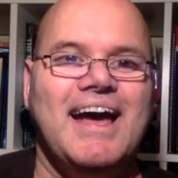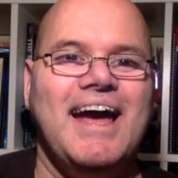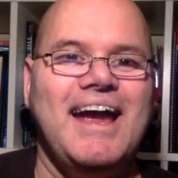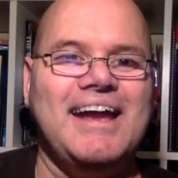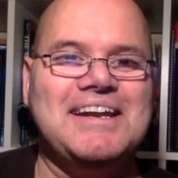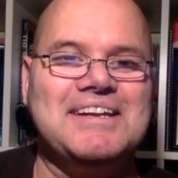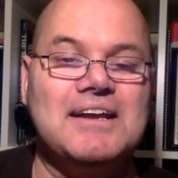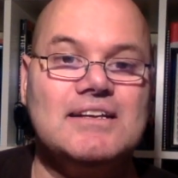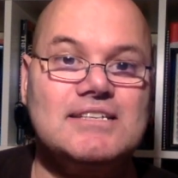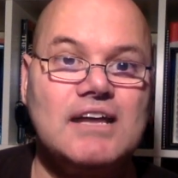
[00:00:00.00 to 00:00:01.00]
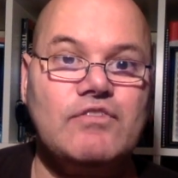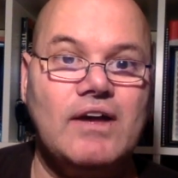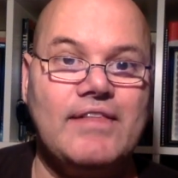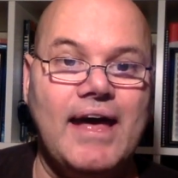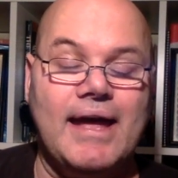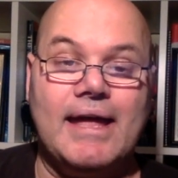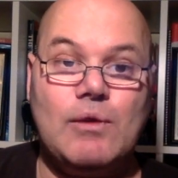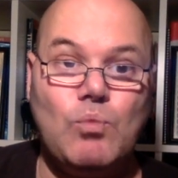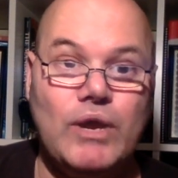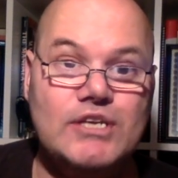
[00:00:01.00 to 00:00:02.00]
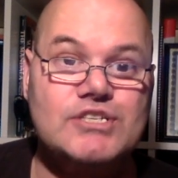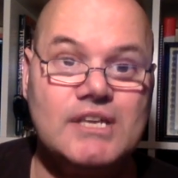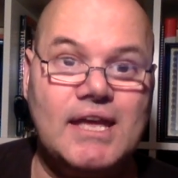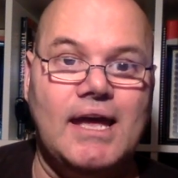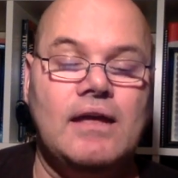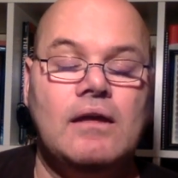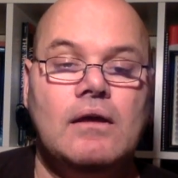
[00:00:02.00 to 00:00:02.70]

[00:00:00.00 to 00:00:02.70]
and stuff like that, in which to get